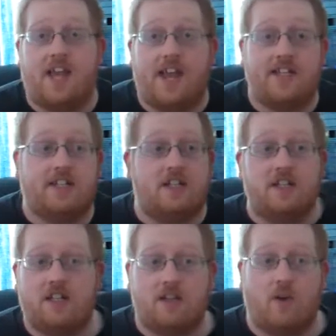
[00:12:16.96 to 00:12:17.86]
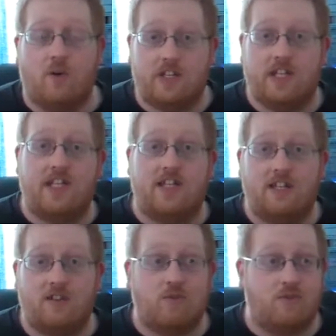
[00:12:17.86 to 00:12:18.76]
isn't all you need to
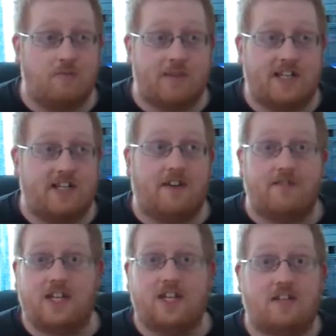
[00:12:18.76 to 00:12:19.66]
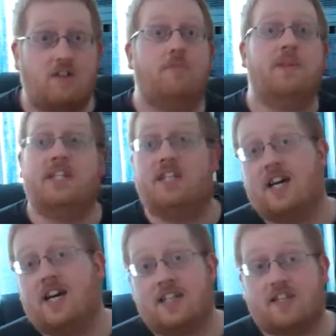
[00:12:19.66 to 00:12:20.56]
do. Sometimes you have to get so many
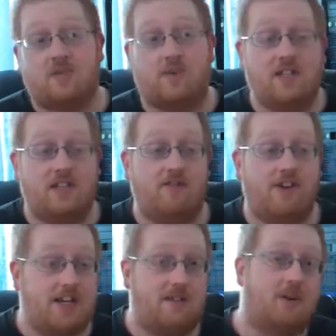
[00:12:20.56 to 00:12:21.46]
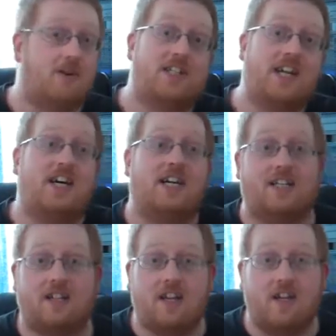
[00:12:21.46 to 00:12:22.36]
stars as well in the race. More stars,